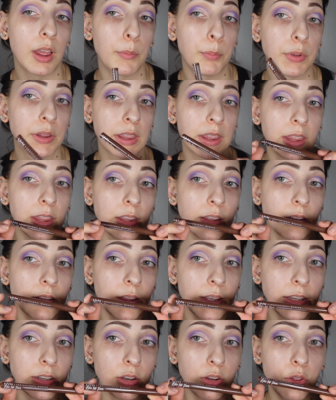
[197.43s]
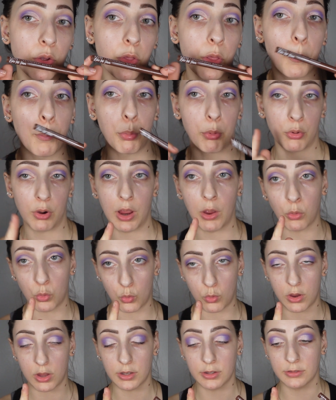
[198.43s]
Epic Ink Liner though, the
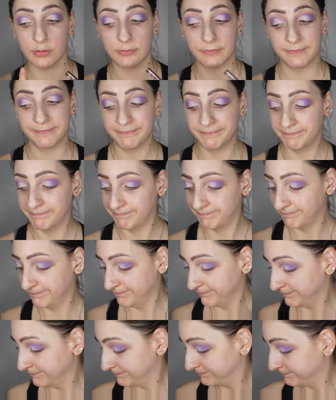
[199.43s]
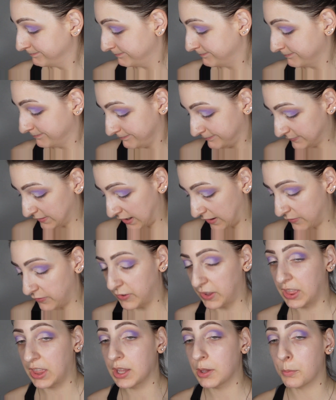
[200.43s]
brown one, I
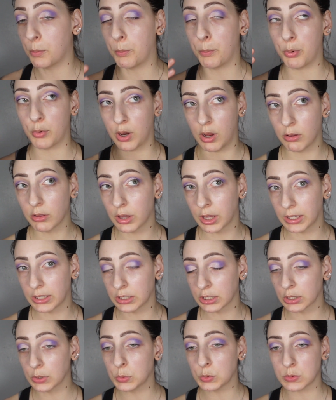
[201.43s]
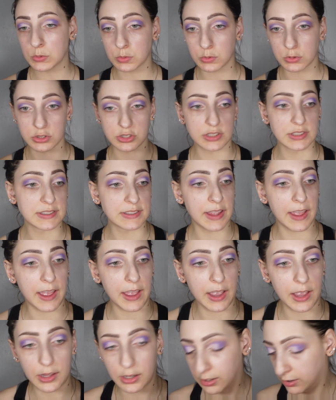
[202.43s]
feel like brown liner will just
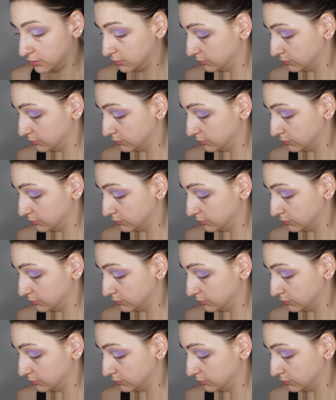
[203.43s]
add